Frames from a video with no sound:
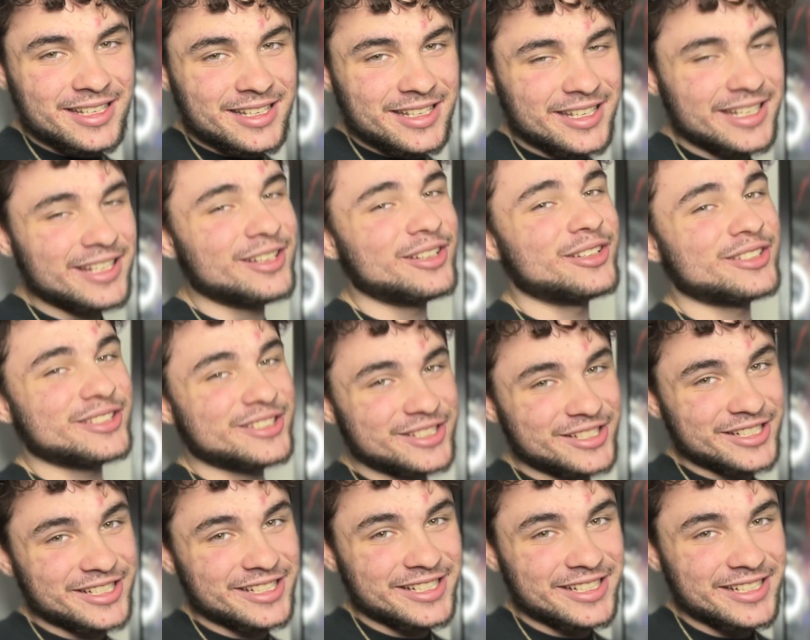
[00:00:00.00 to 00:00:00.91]
It looks
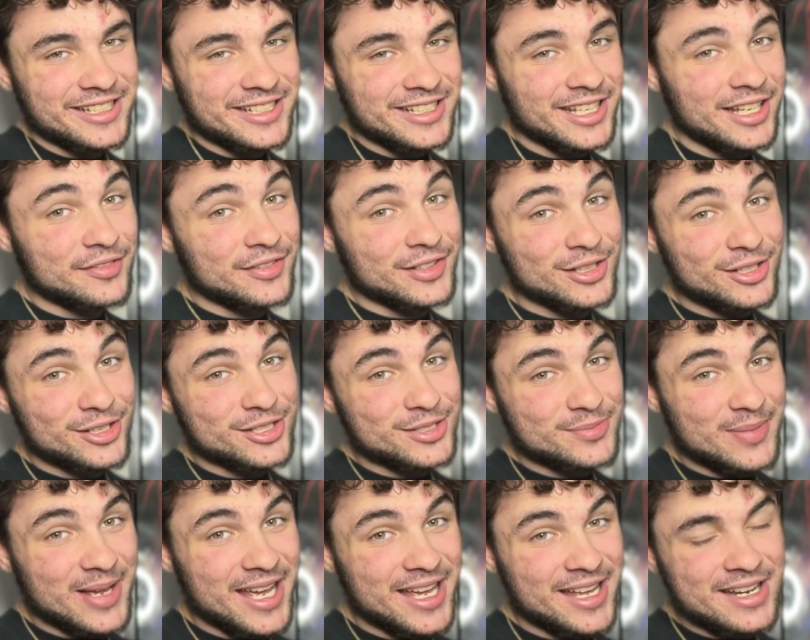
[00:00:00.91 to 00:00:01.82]
good. If it looks
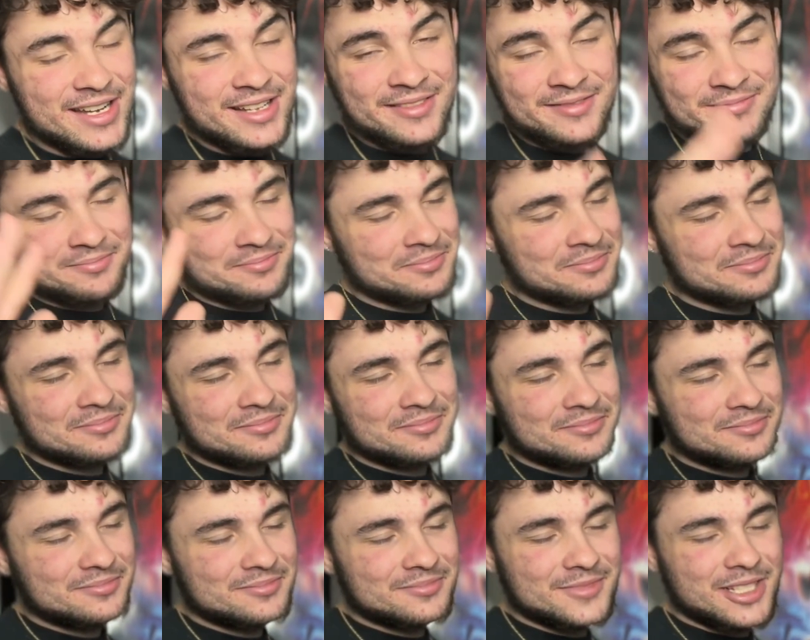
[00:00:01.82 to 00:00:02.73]
bad,
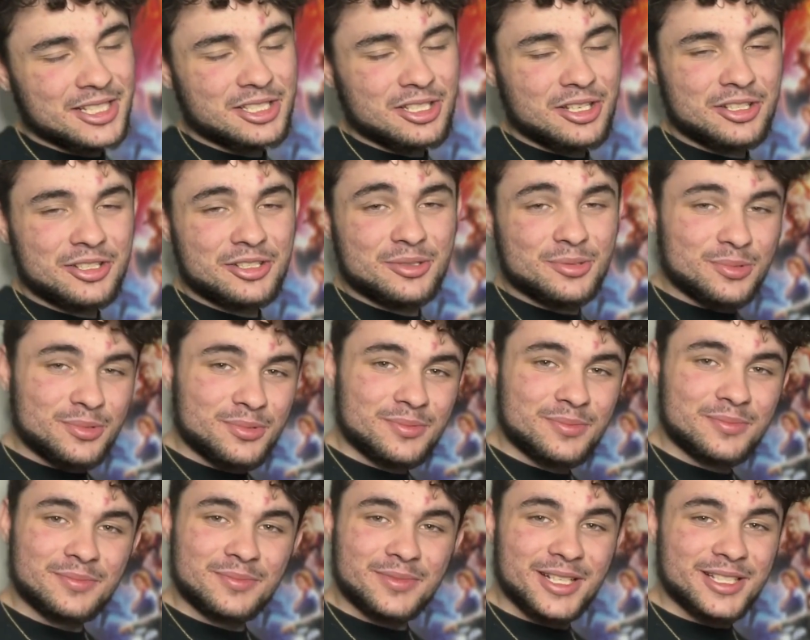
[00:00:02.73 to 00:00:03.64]
that's on you.
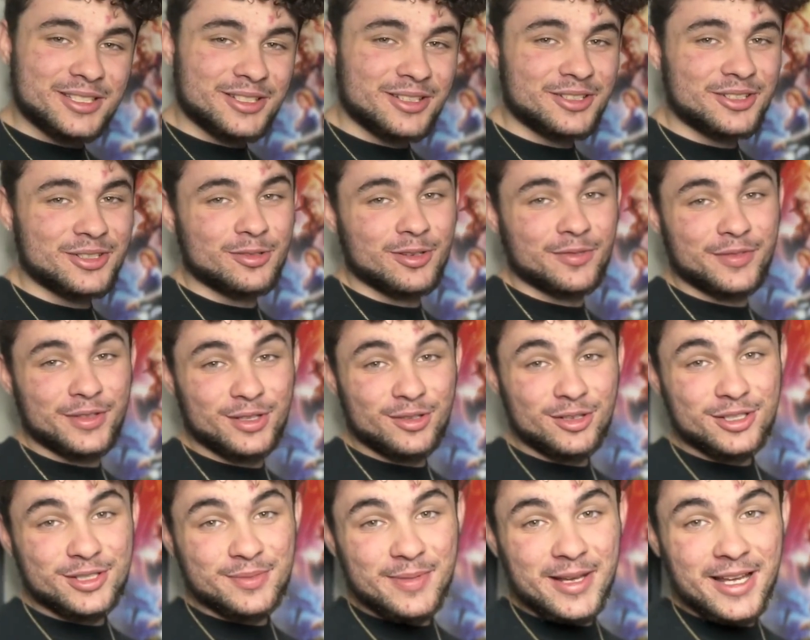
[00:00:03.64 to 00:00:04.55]
That's on you. If it
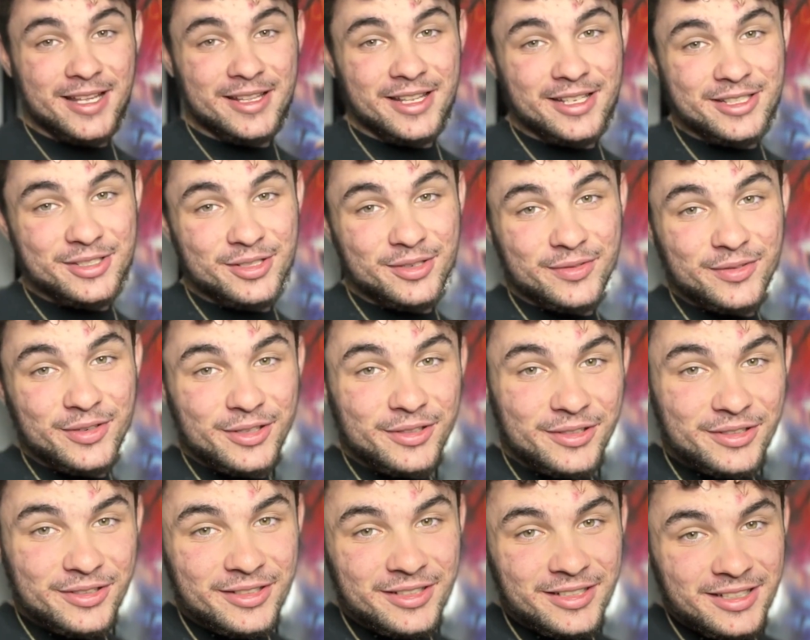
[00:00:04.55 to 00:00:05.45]
looks bad, that's your fault.
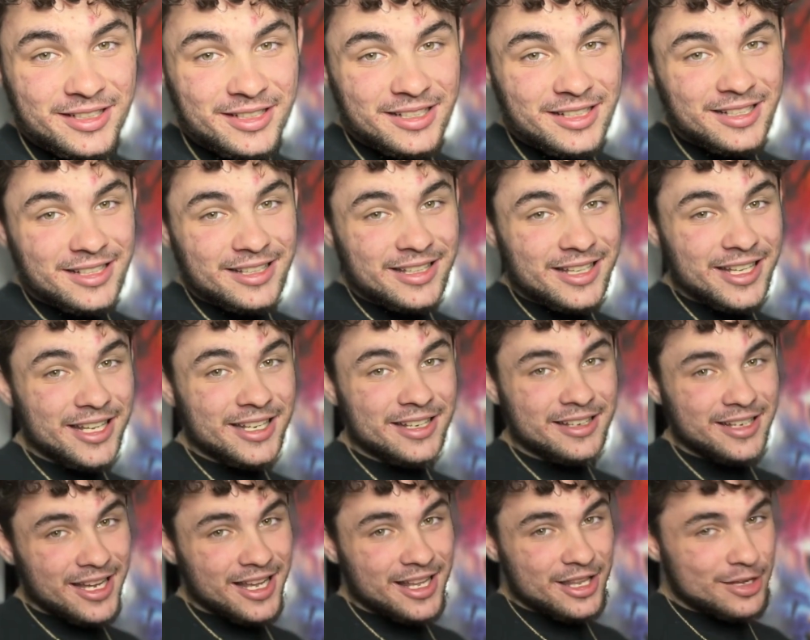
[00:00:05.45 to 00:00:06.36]
Then,
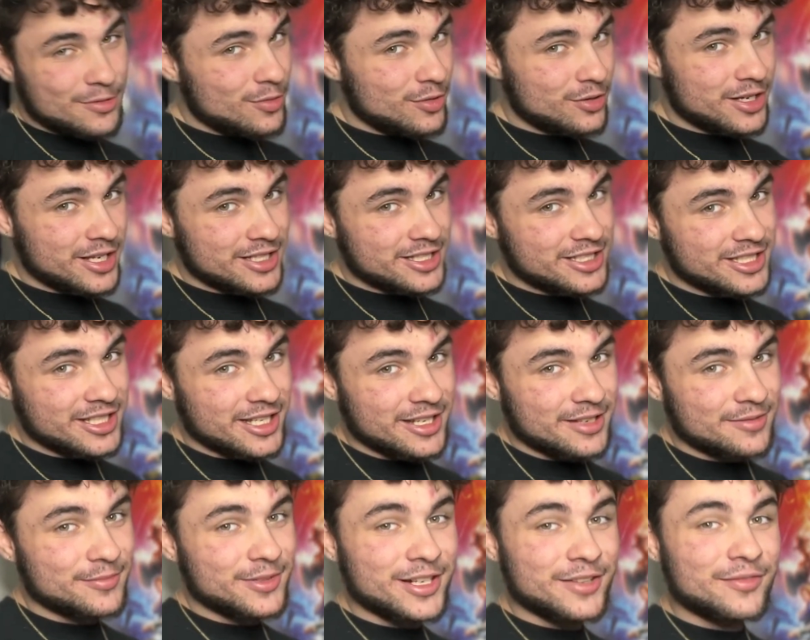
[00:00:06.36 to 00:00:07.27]
yeah, they won't get shit.
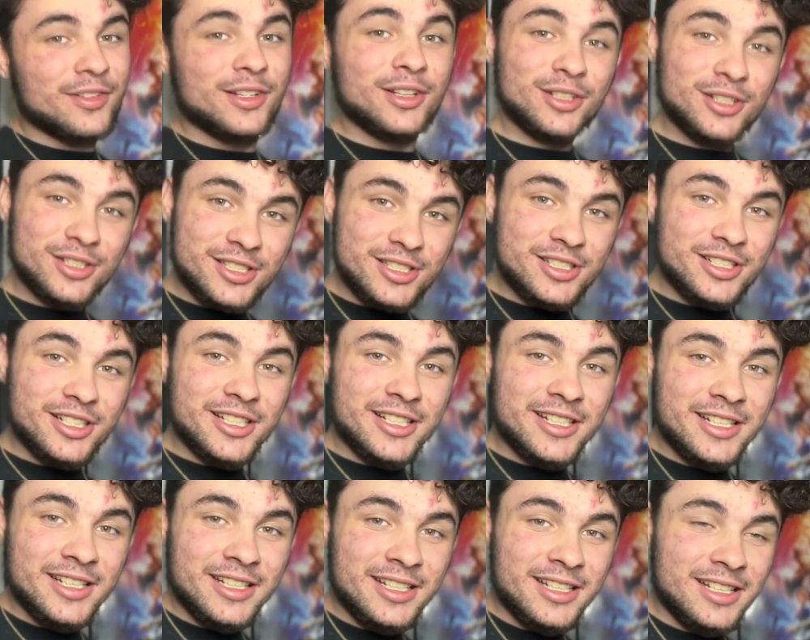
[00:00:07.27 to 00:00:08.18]
But if it looks
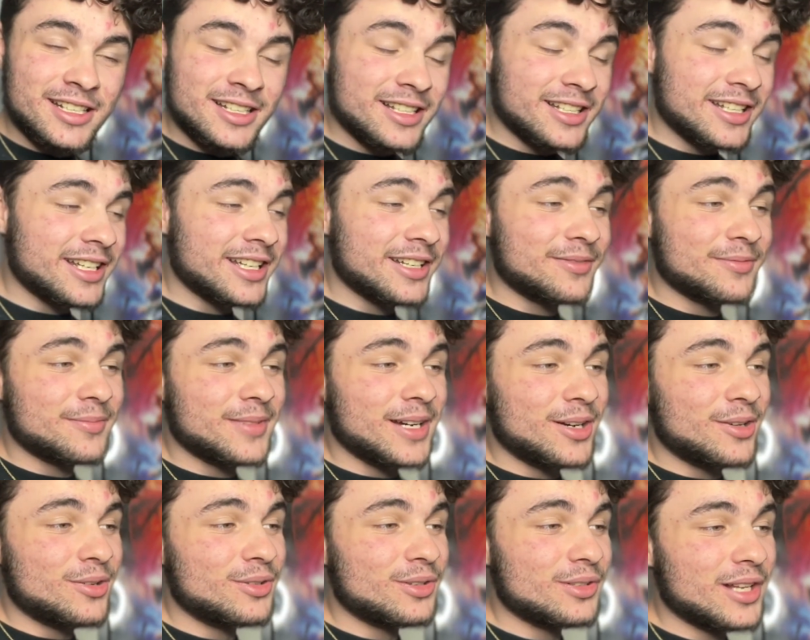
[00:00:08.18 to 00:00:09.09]
good, like my
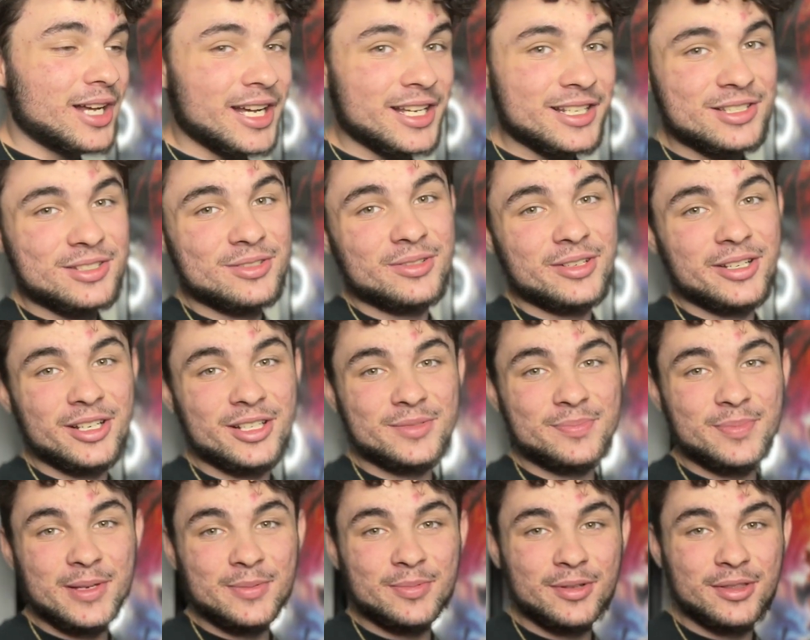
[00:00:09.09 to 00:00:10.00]
whole high school years,
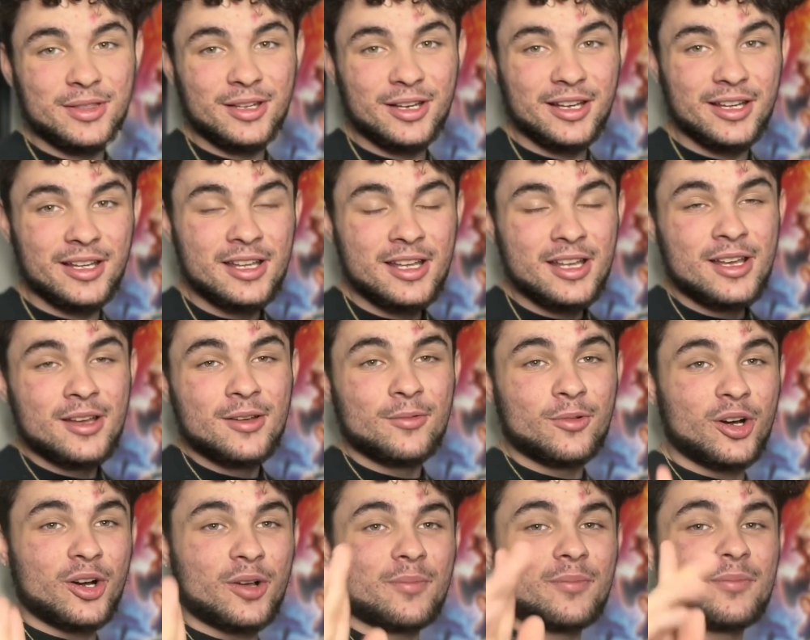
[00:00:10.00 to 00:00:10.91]
people thought
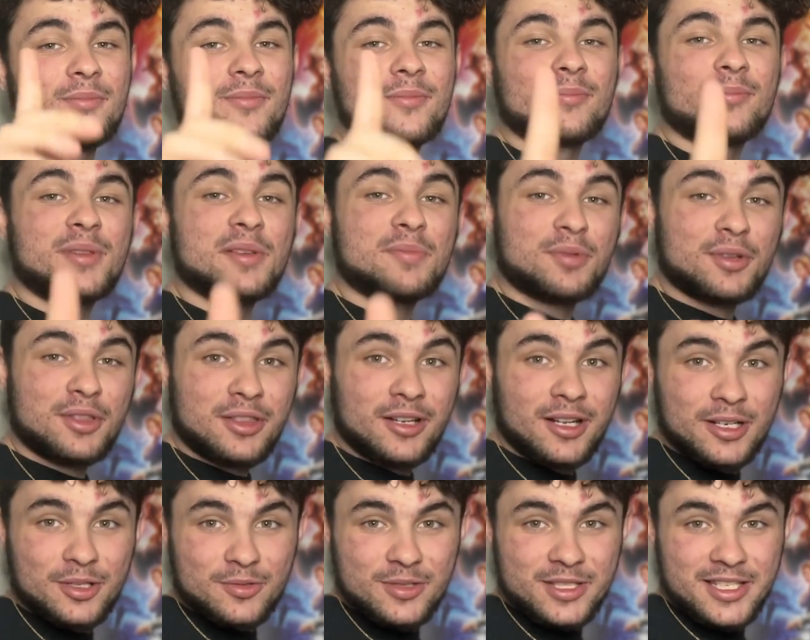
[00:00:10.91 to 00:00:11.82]

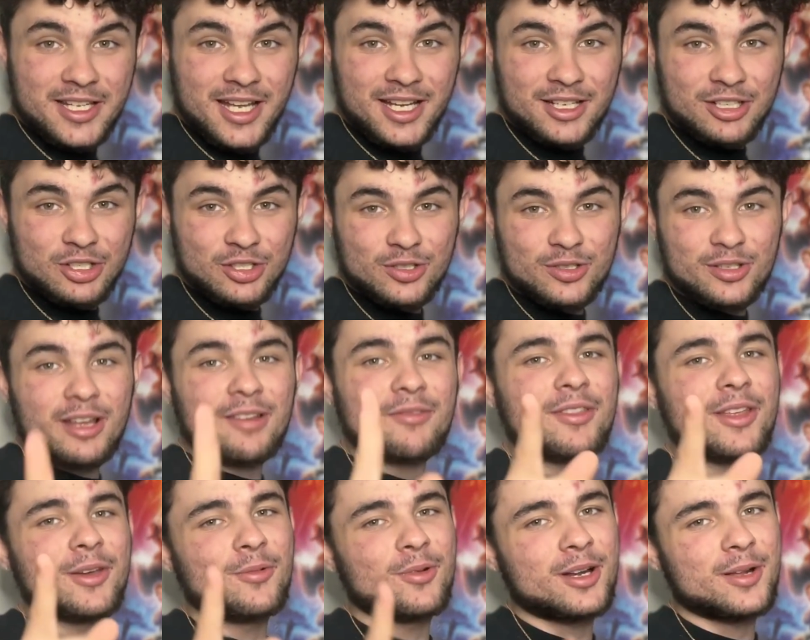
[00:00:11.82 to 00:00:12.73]
it was natural if
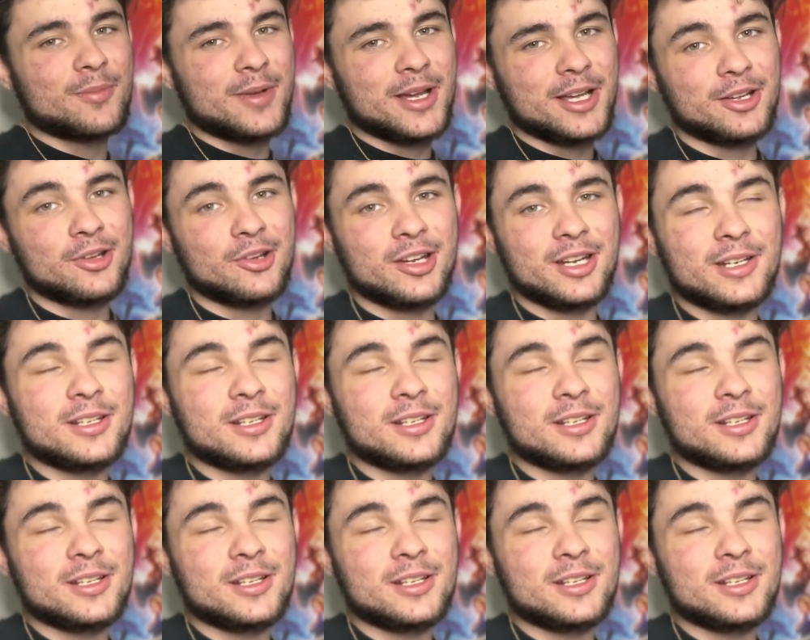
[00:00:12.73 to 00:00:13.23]
they weren't in my grade.